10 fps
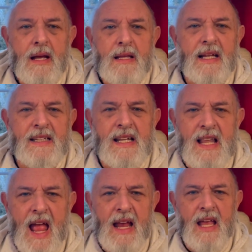There's a
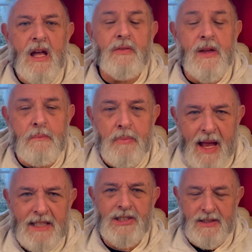lack of
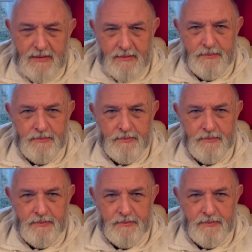compassion.